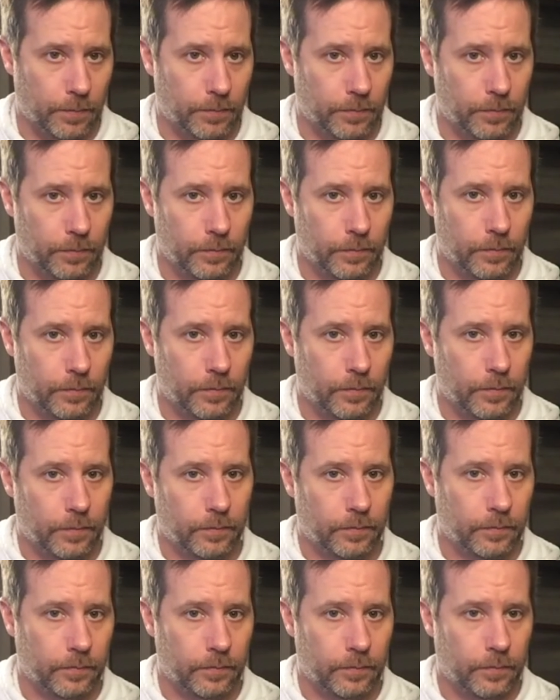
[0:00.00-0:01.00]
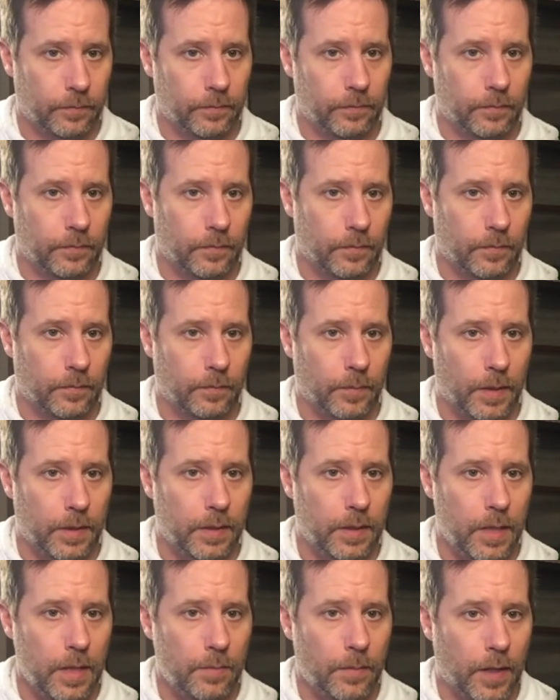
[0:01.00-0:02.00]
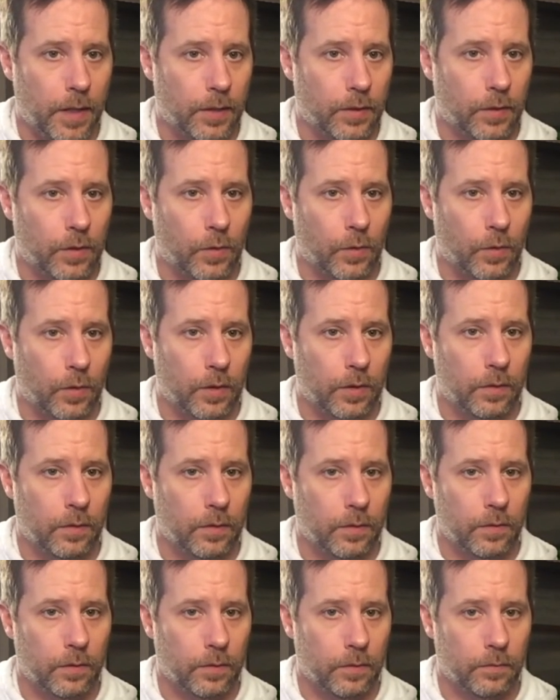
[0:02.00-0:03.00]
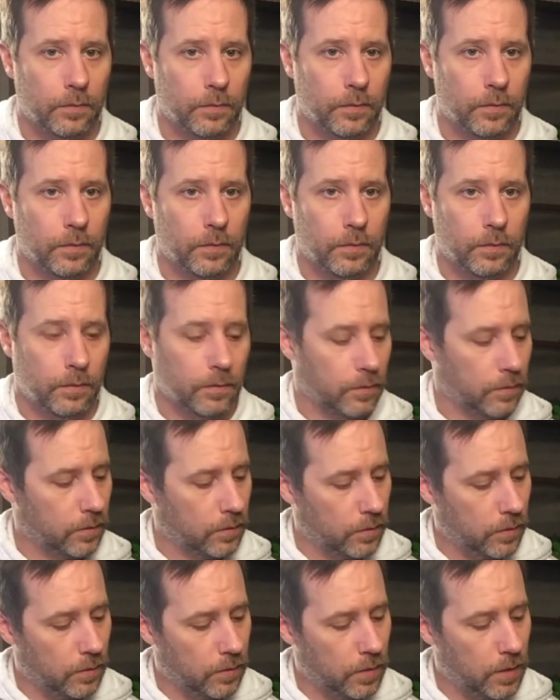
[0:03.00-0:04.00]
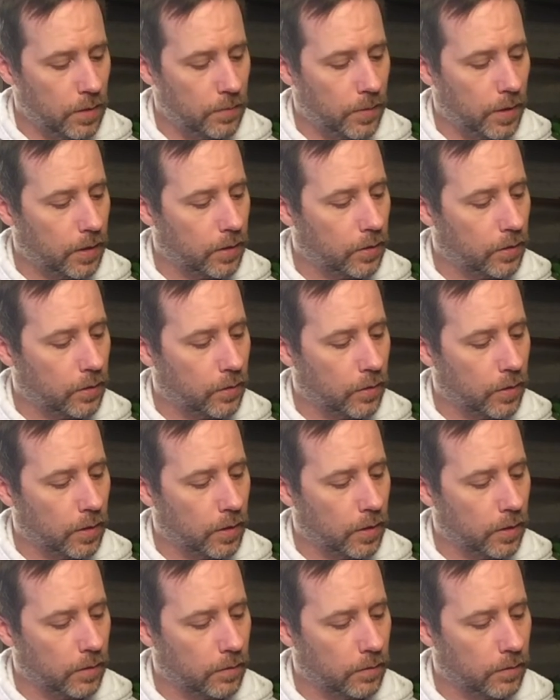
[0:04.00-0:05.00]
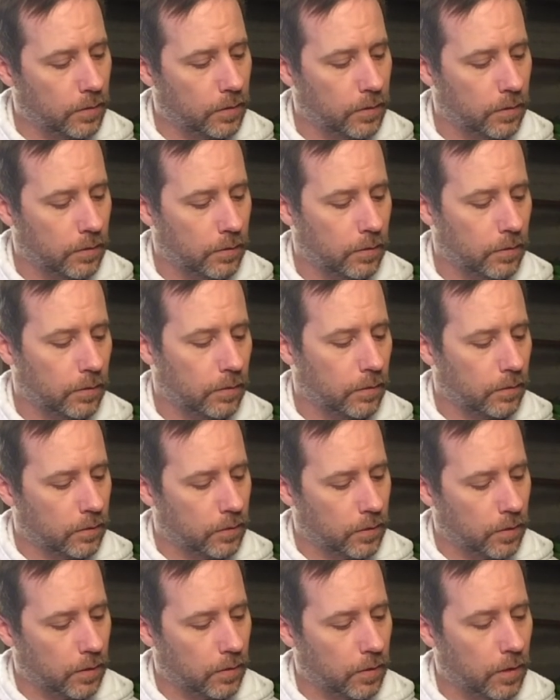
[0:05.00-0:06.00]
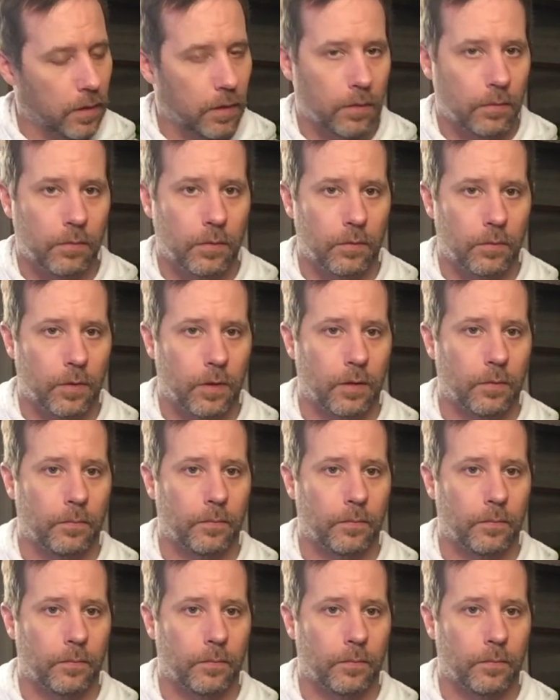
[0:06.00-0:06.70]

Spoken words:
My D minor chord. So your D minor chord here. So right here. Here we go.